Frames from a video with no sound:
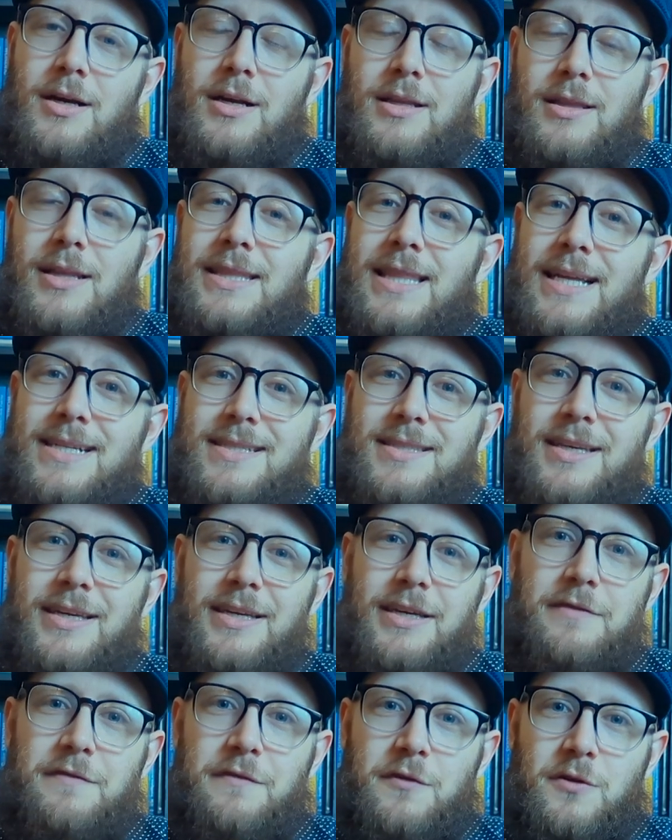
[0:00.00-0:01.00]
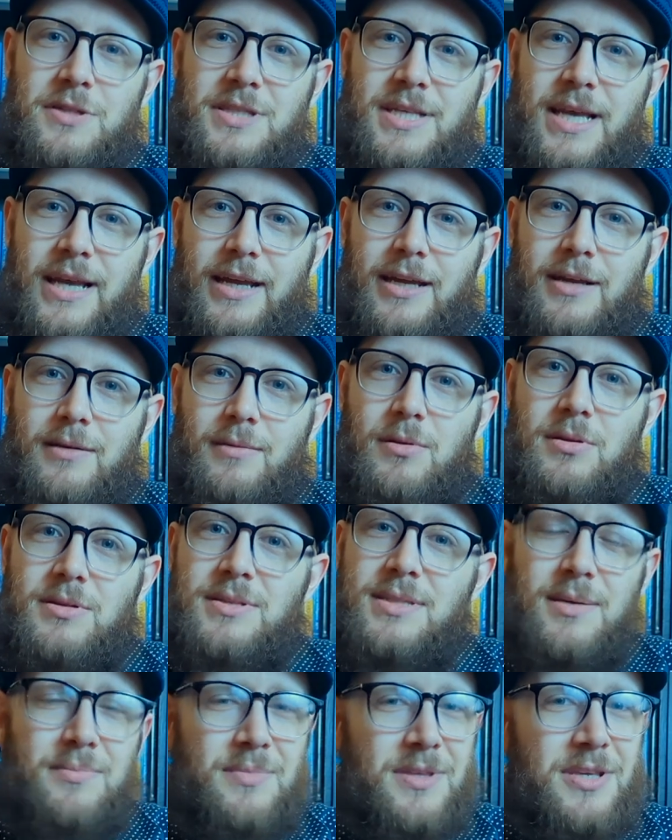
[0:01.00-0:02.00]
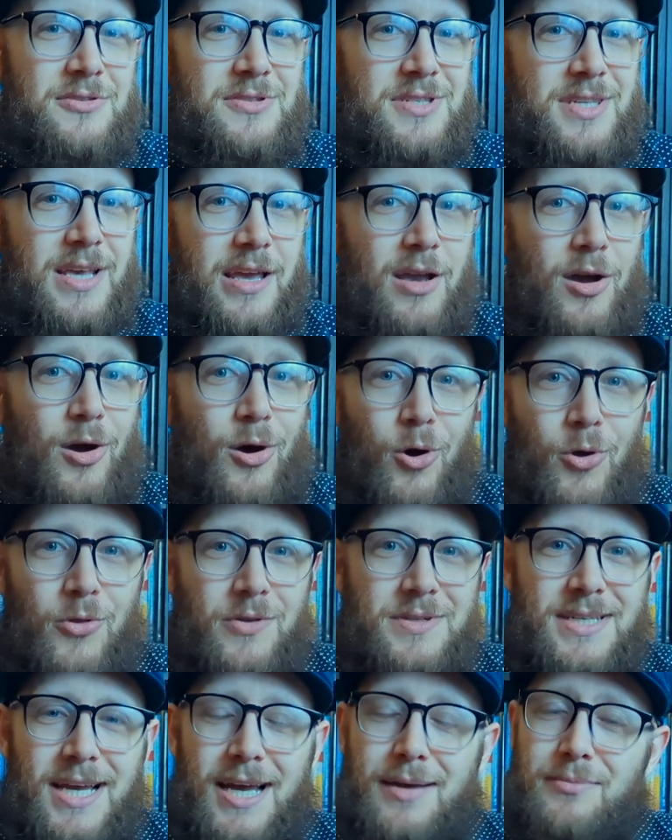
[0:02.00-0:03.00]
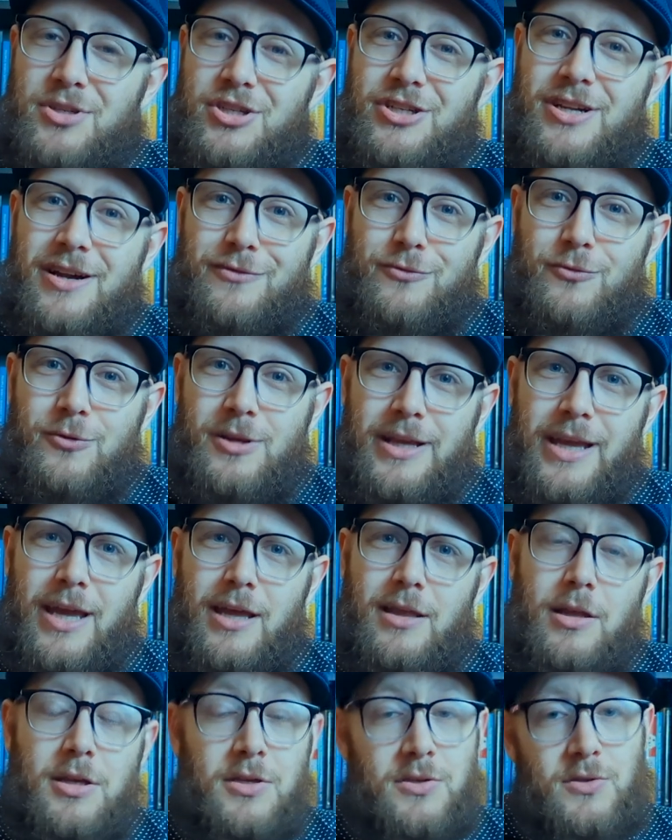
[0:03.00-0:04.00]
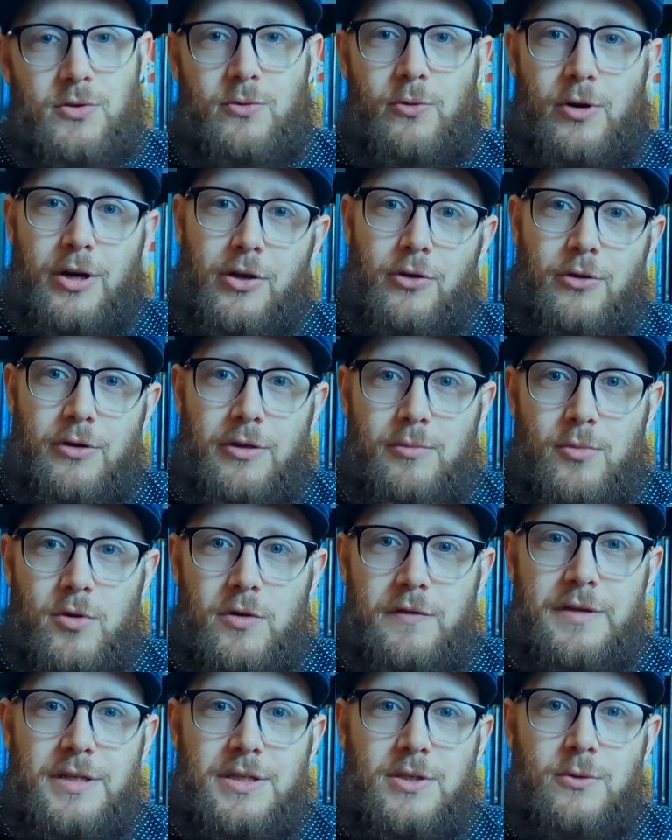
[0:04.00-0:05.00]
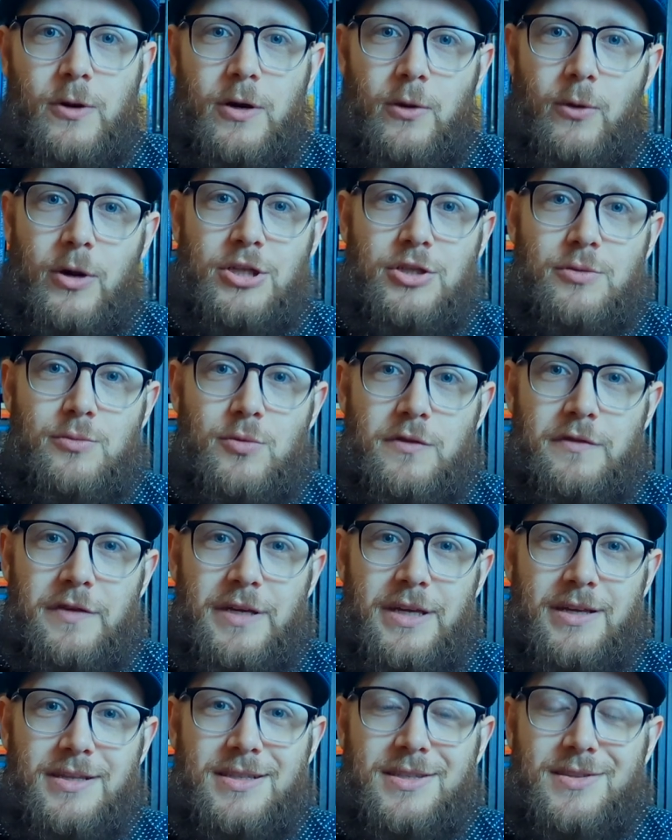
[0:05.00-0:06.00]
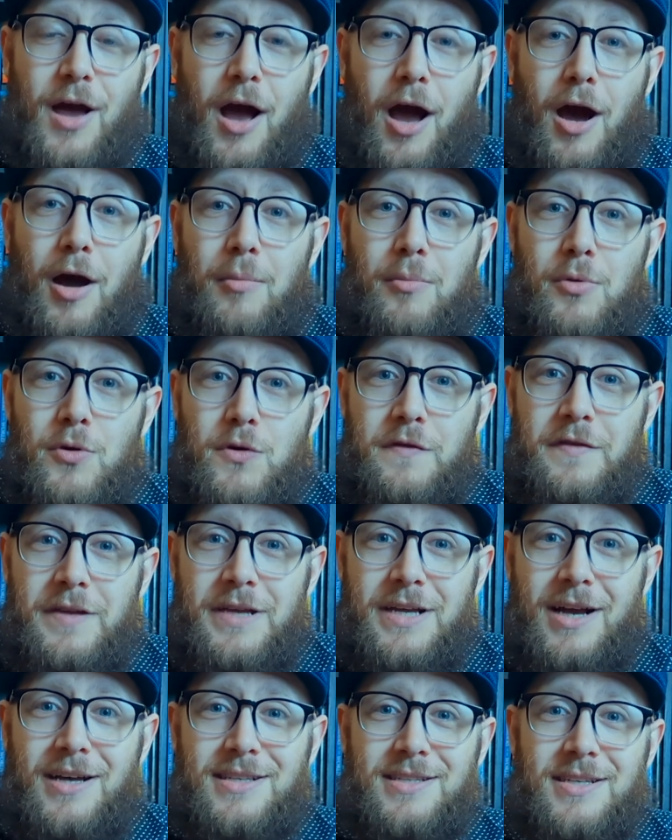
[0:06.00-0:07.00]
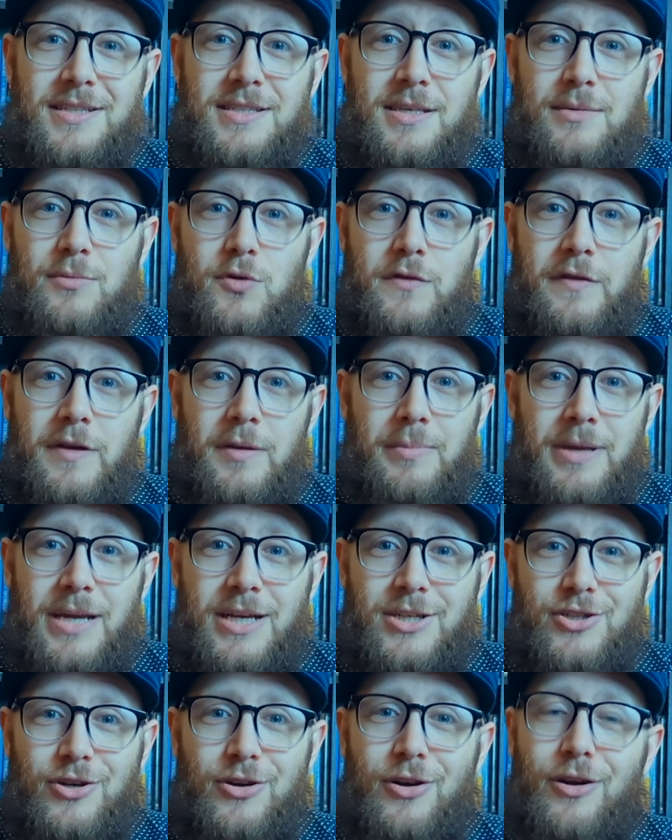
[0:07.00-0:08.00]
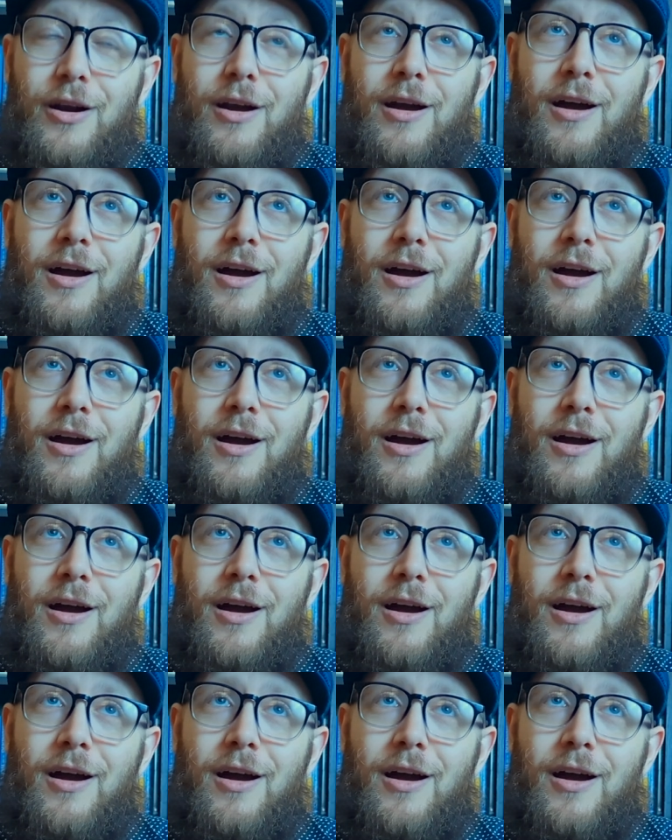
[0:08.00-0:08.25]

Let that sink in for a second. Something you say all the time, but you never really get. Look, you want to go to the movies, you want to watch a movie because it's a moving picture.